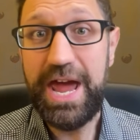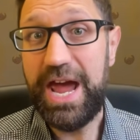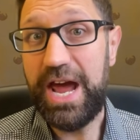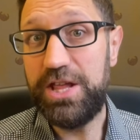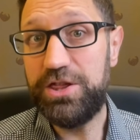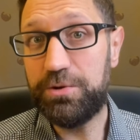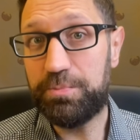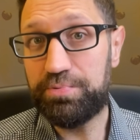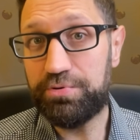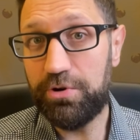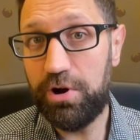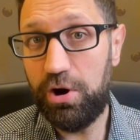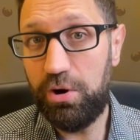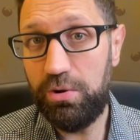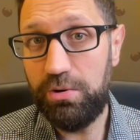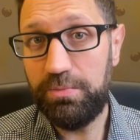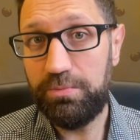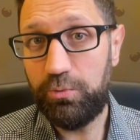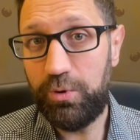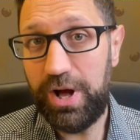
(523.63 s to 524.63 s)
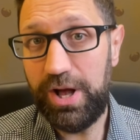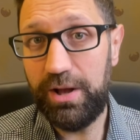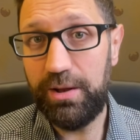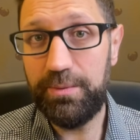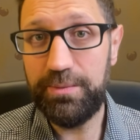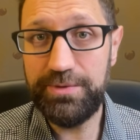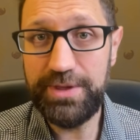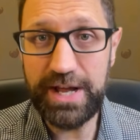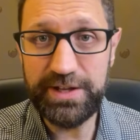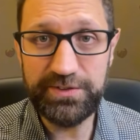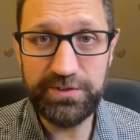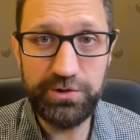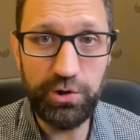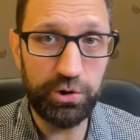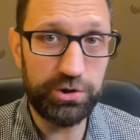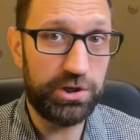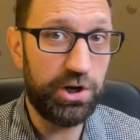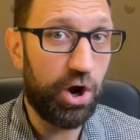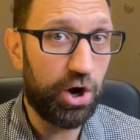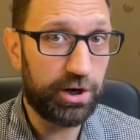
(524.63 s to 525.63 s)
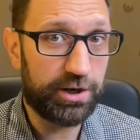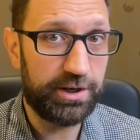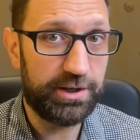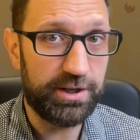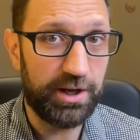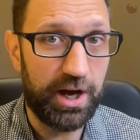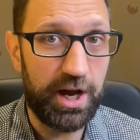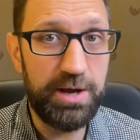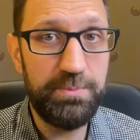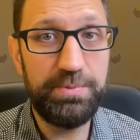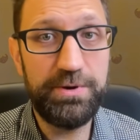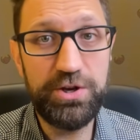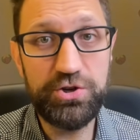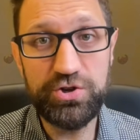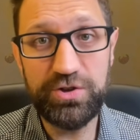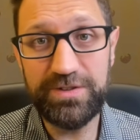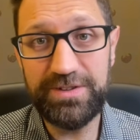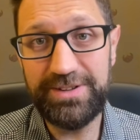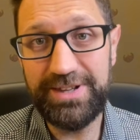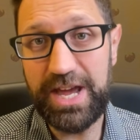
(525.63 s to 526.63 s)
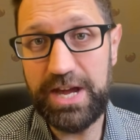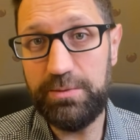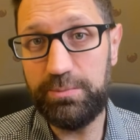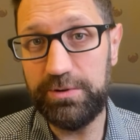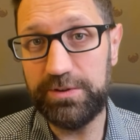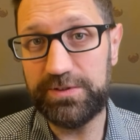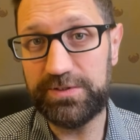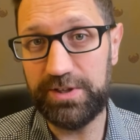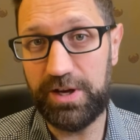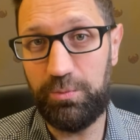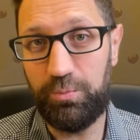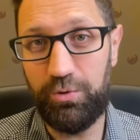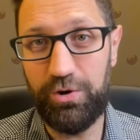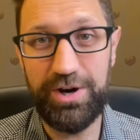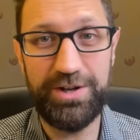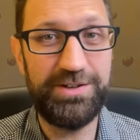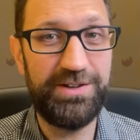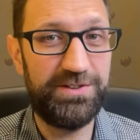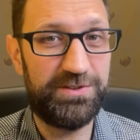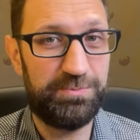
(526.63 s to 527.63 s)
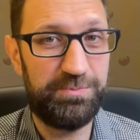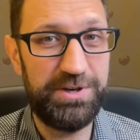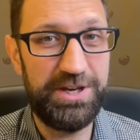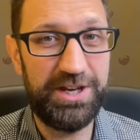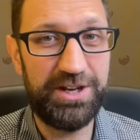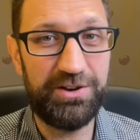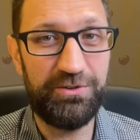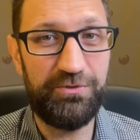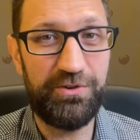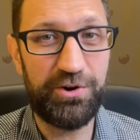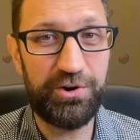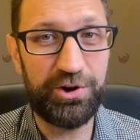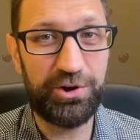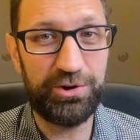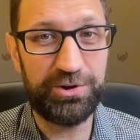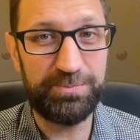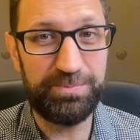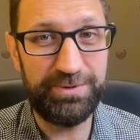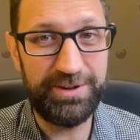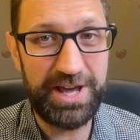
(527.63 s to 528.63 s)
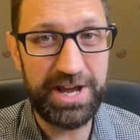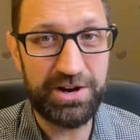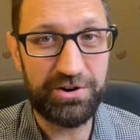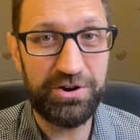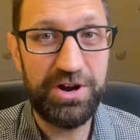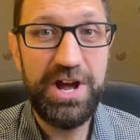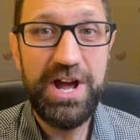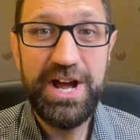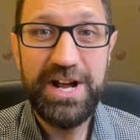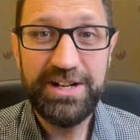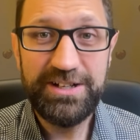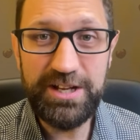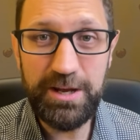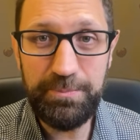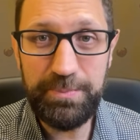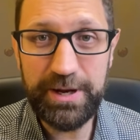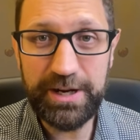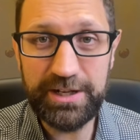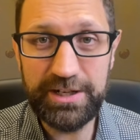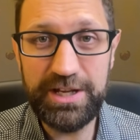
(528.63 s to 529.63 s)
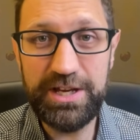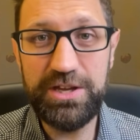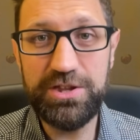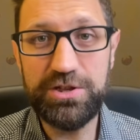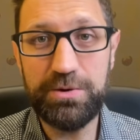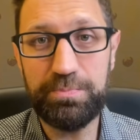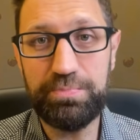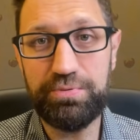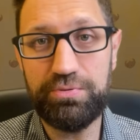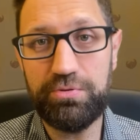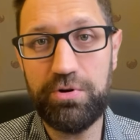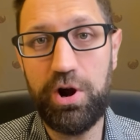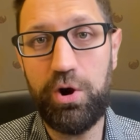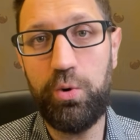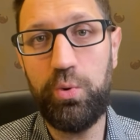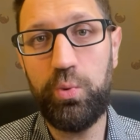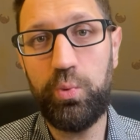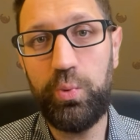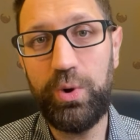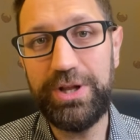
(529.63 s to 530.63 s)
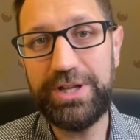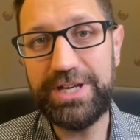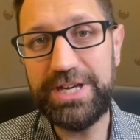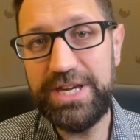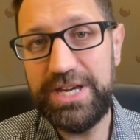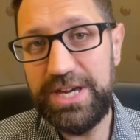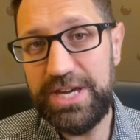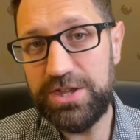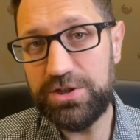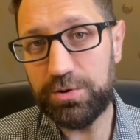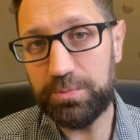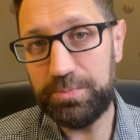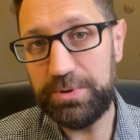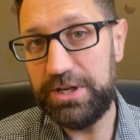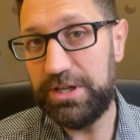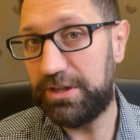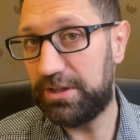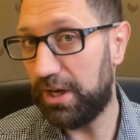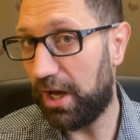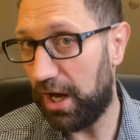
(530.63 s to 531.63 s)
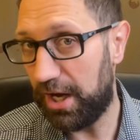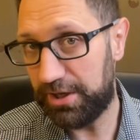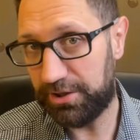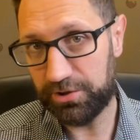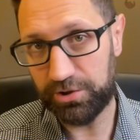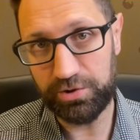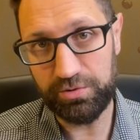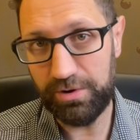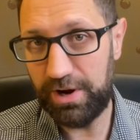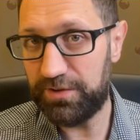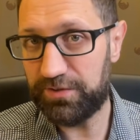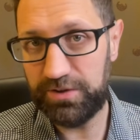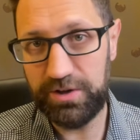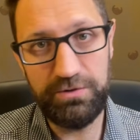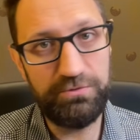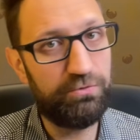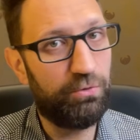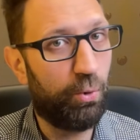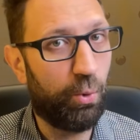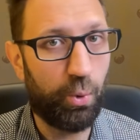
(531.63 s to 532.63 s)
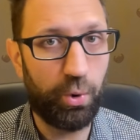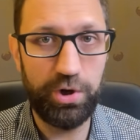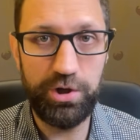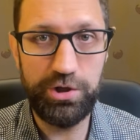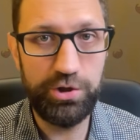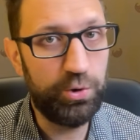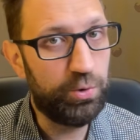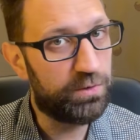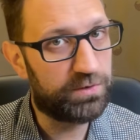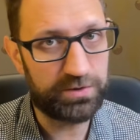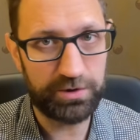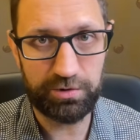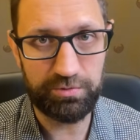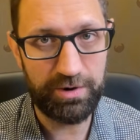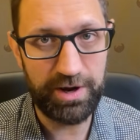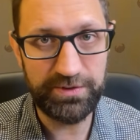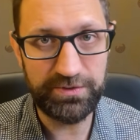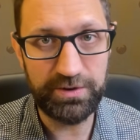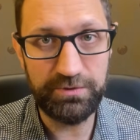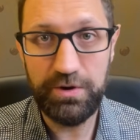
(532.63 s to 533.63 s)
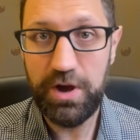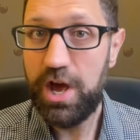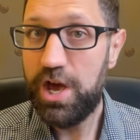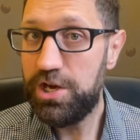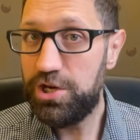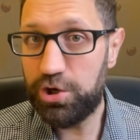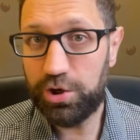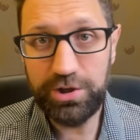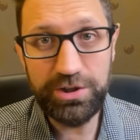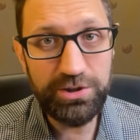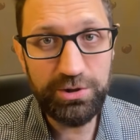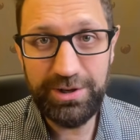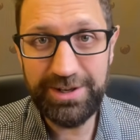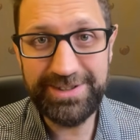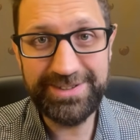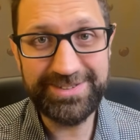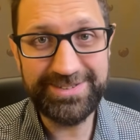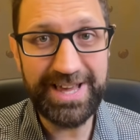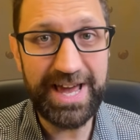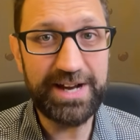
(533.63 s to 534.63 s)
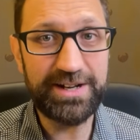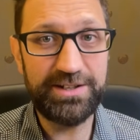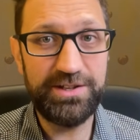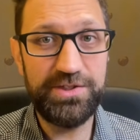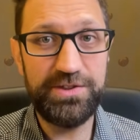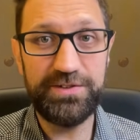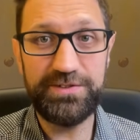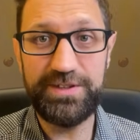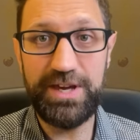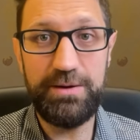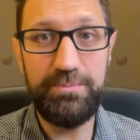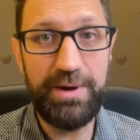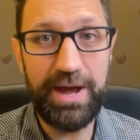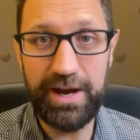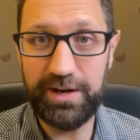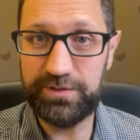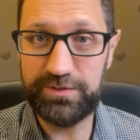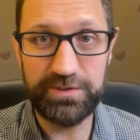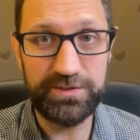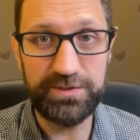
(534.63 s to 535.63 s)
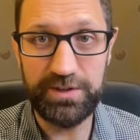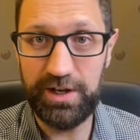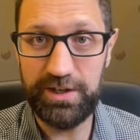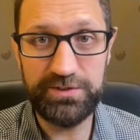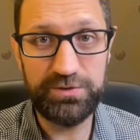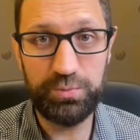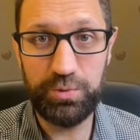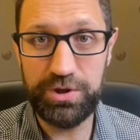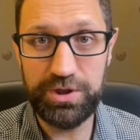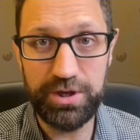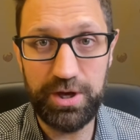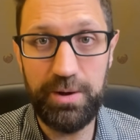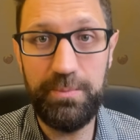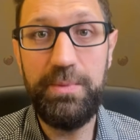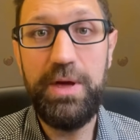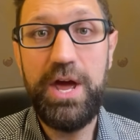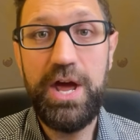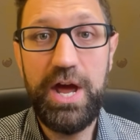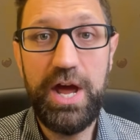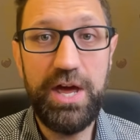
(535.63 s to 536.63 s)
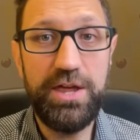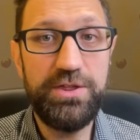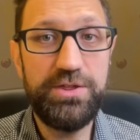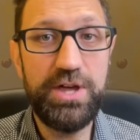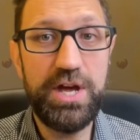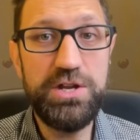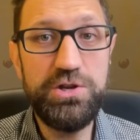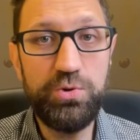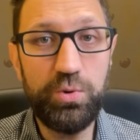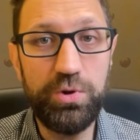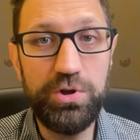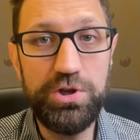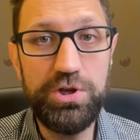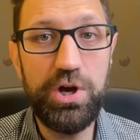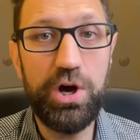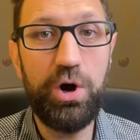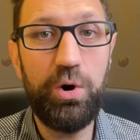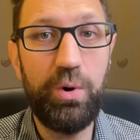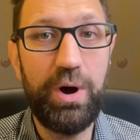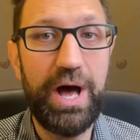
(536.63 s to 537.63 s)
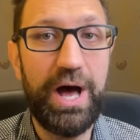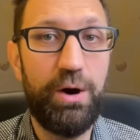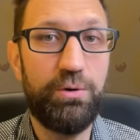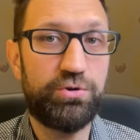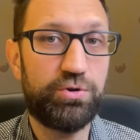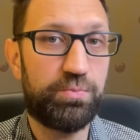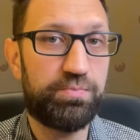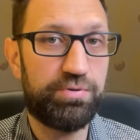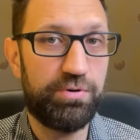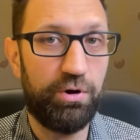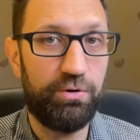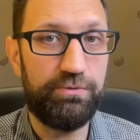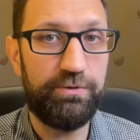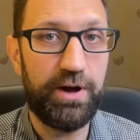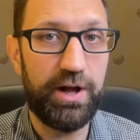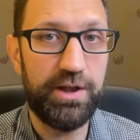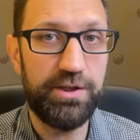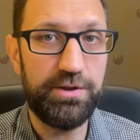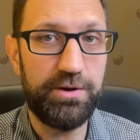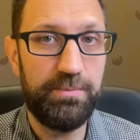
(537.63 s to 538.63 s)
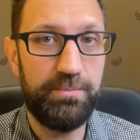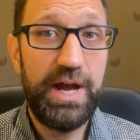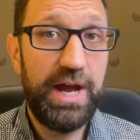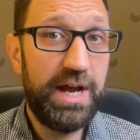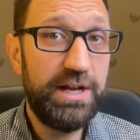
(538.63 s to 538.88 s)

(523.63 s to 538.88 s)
And the pro, well, that's not an archetype, it just labels someone as being a very good player. Typically, the pro will either be tight aggressive or loose aggressive. You can do exactly the same exercise with them, and then you'll know how to profile them.